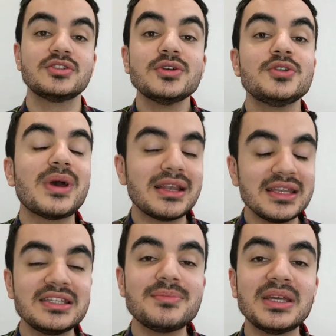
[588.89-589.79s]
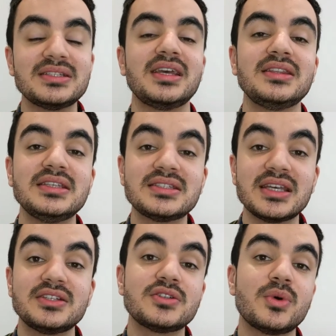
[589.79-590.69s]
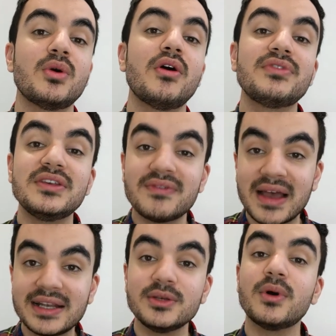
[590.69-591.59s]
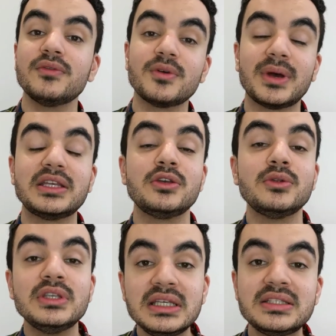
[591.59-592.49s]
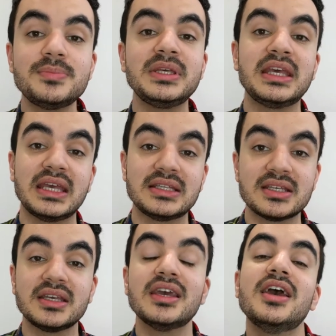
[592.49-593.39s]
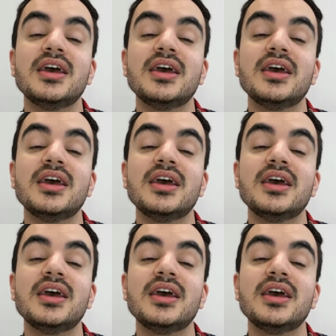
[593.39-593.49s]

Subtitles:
So to at least maintain the status quo of the value of your money, you need to be hitting